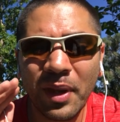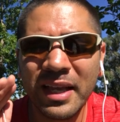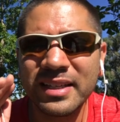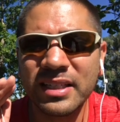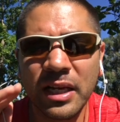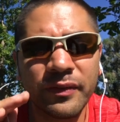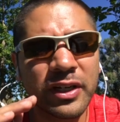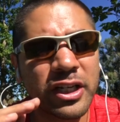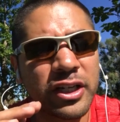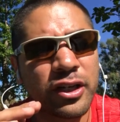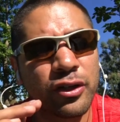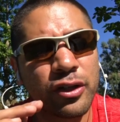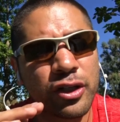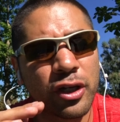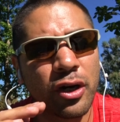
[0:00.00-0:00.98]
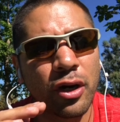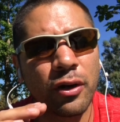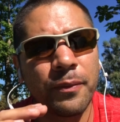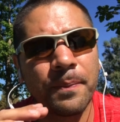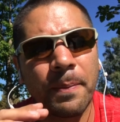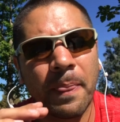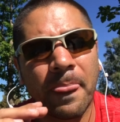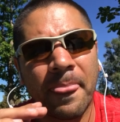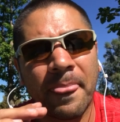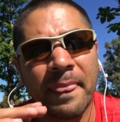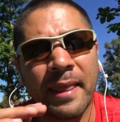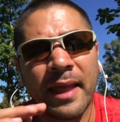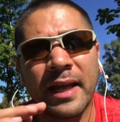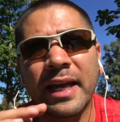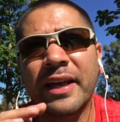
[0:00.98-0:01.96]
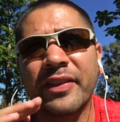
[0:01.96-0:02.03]
70 years ago
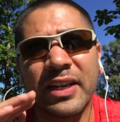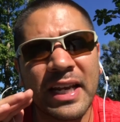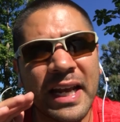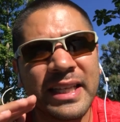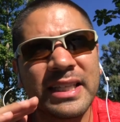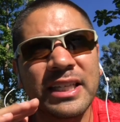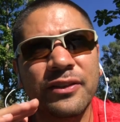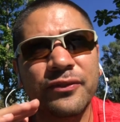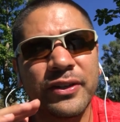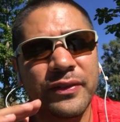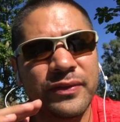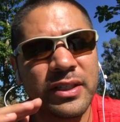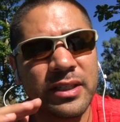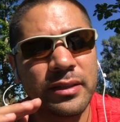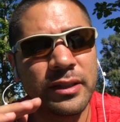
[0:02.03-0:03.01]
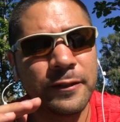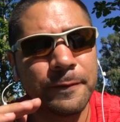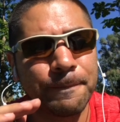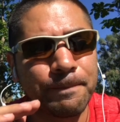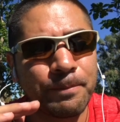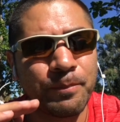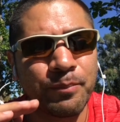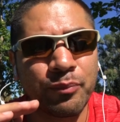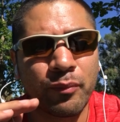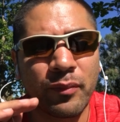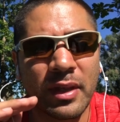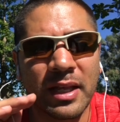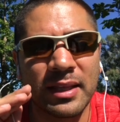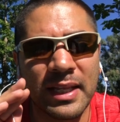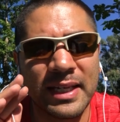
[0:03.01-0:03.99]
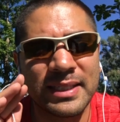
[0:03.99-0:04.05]
in the 1950s,
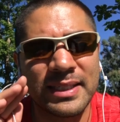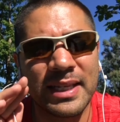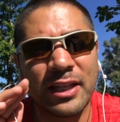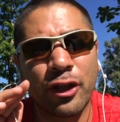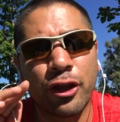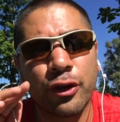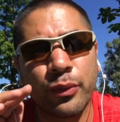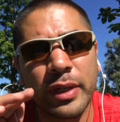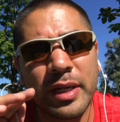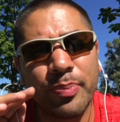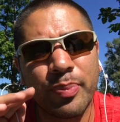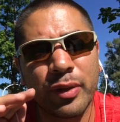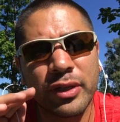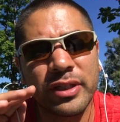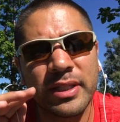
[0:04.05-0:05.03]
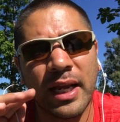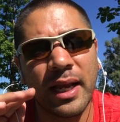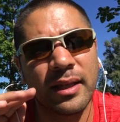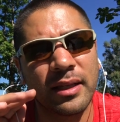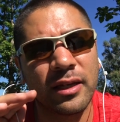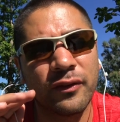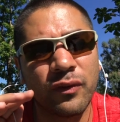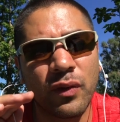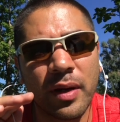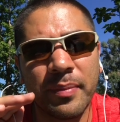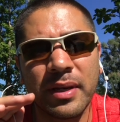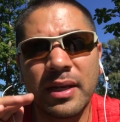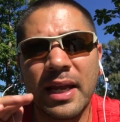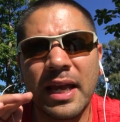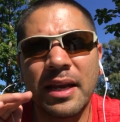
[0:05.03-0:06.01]
less than 3% of women